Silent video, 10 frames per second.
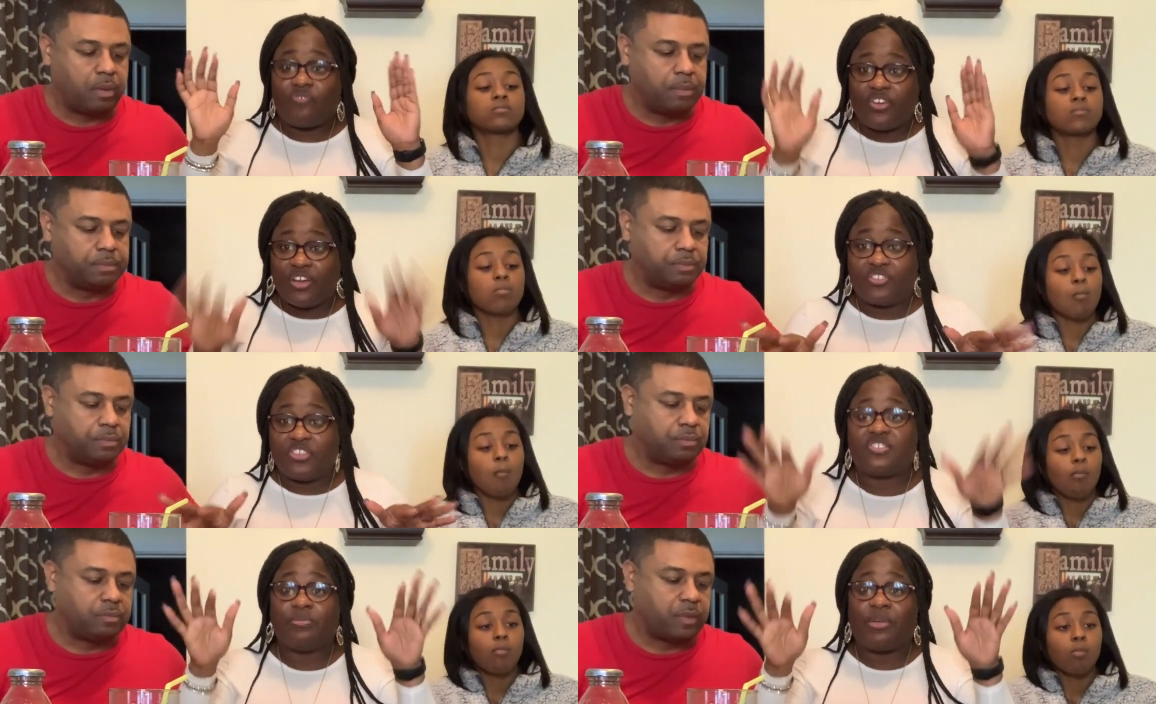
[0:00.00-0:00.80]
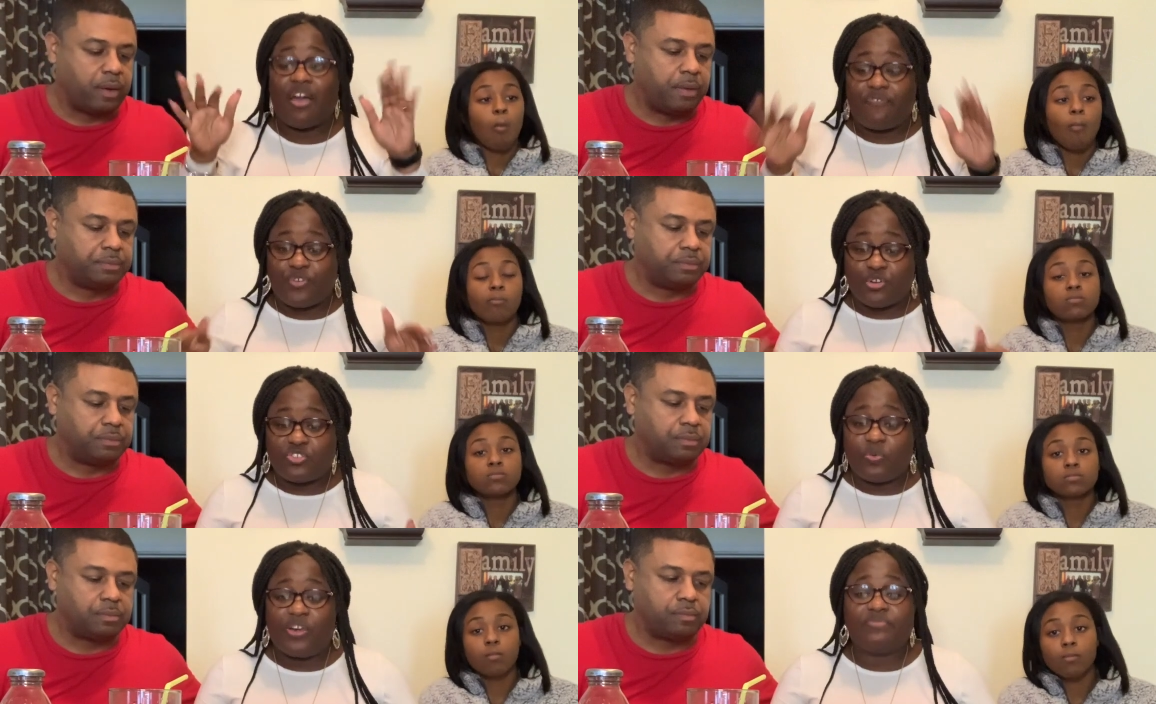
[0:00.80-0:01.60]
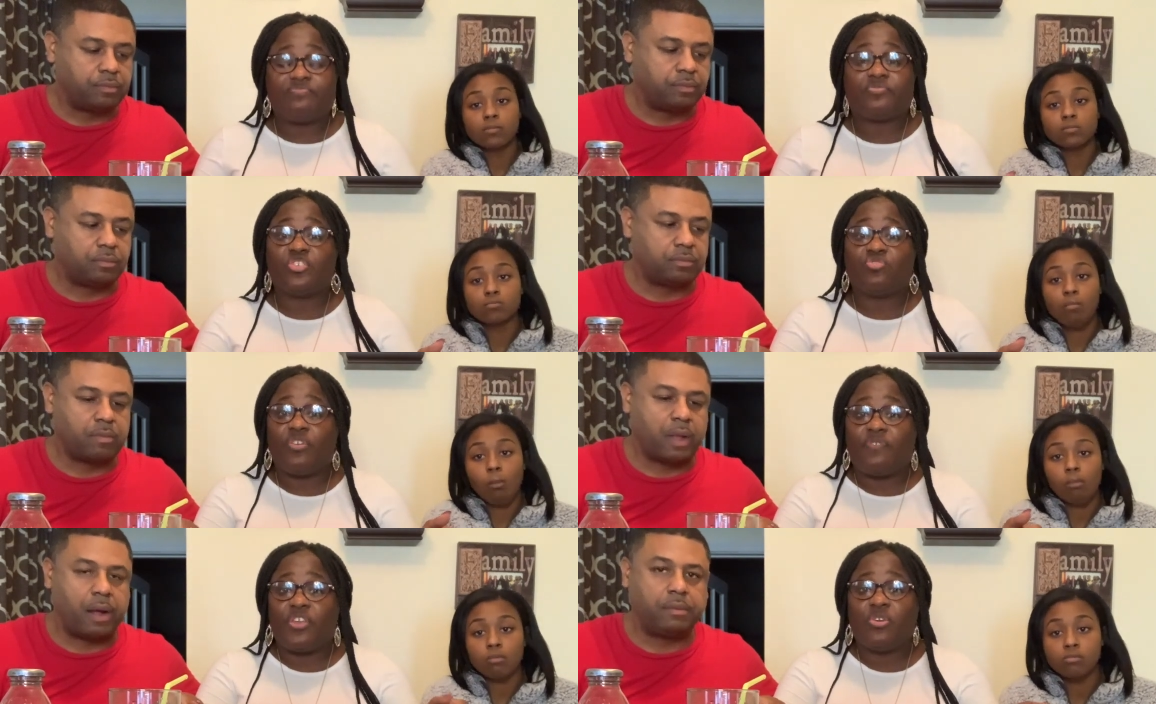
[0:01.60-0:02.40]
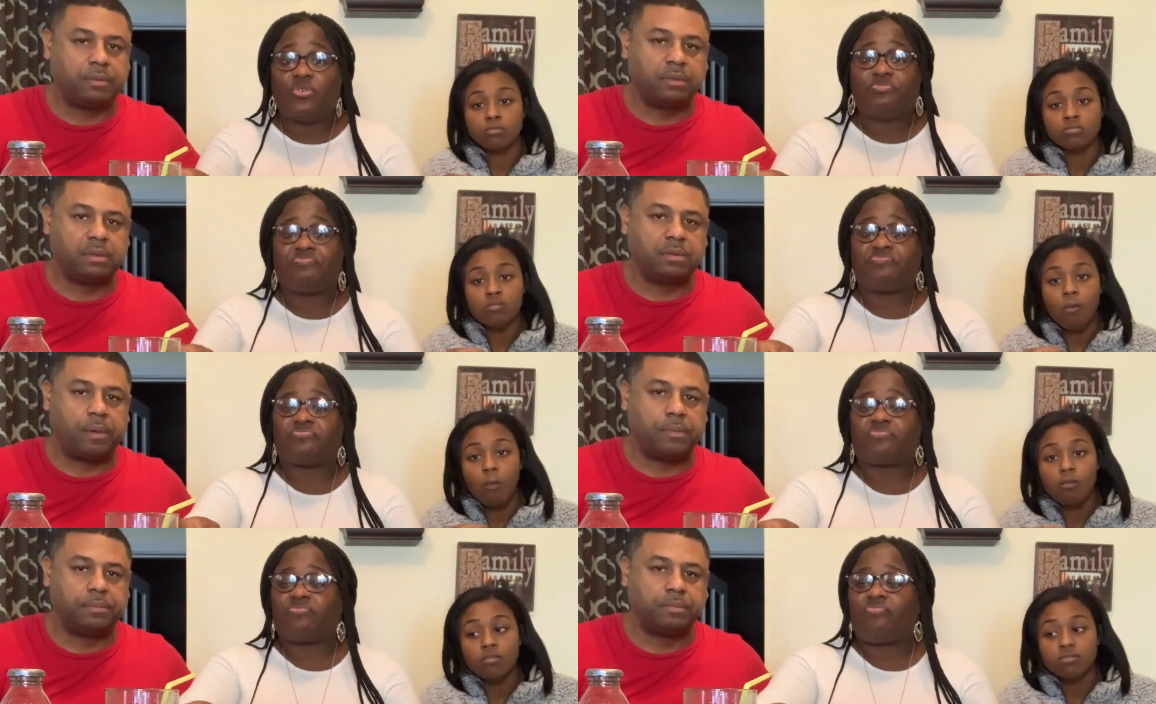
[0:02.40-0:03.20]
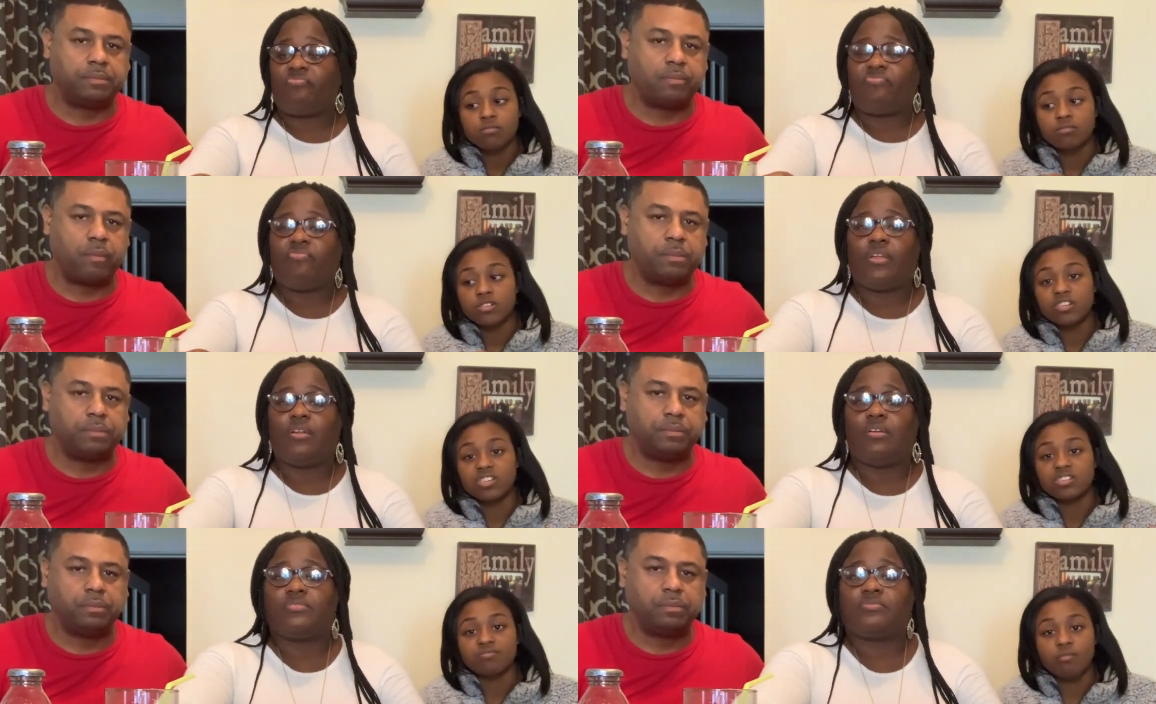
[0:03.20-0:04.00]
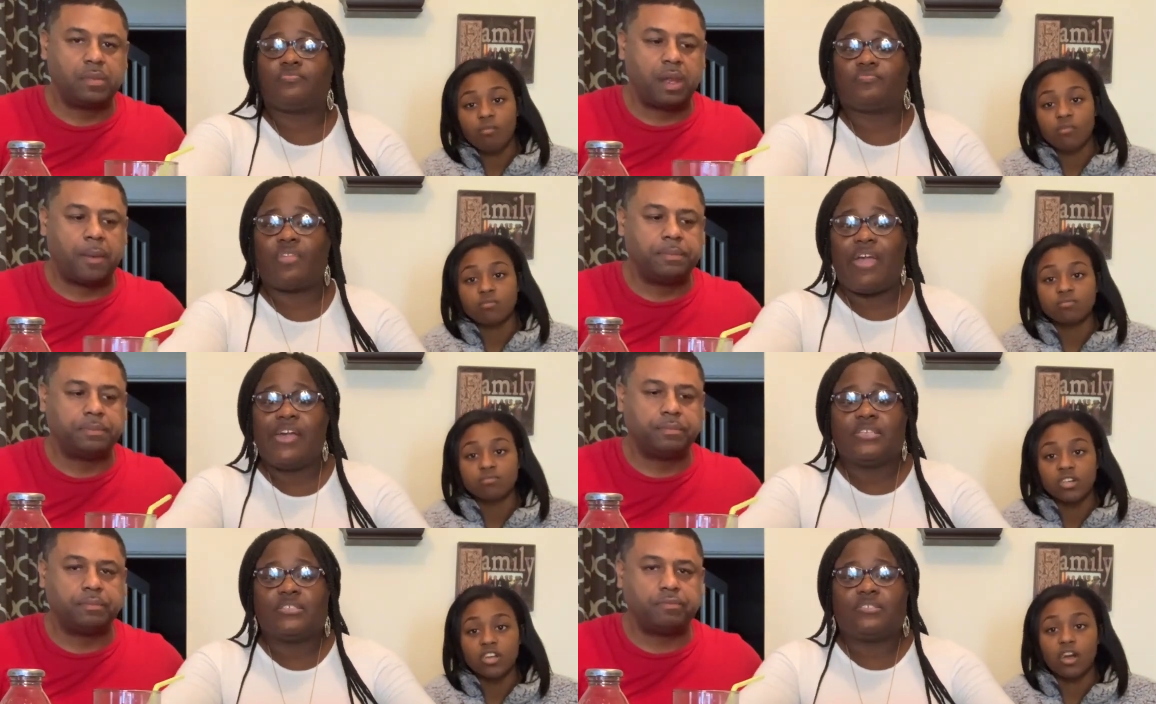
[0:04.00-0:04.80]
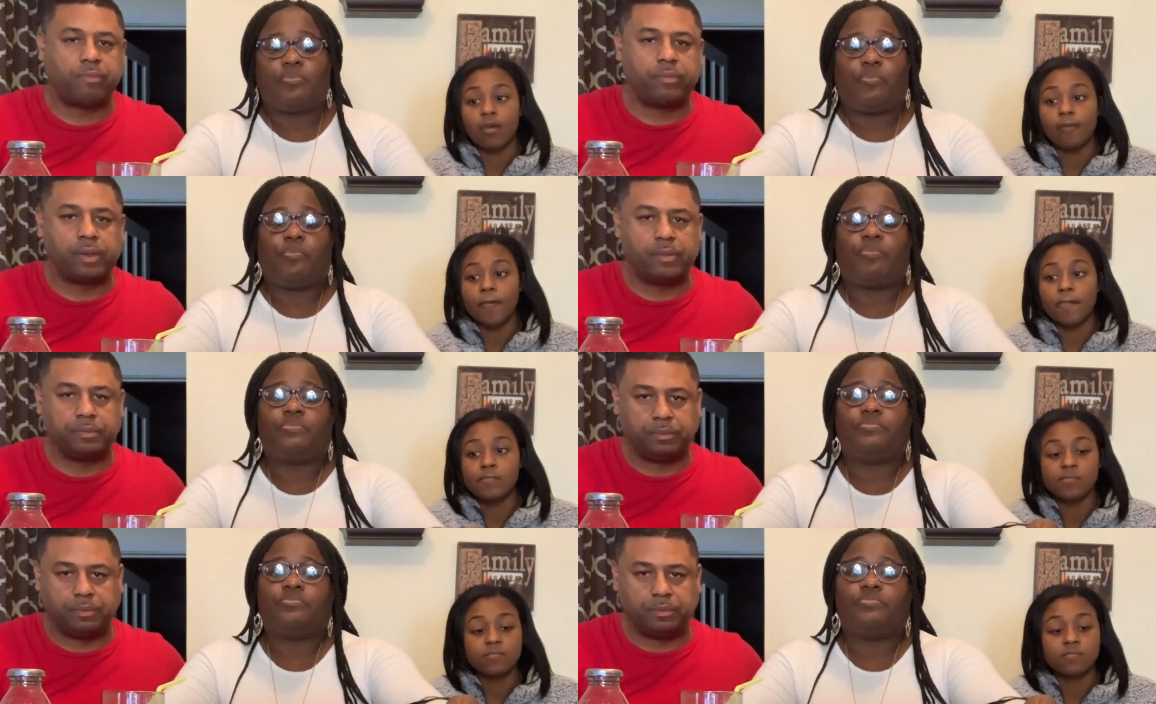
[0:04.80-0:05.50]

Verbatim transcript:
Speaker 1: but this to be our first one. This review, pretty, pretty garbo.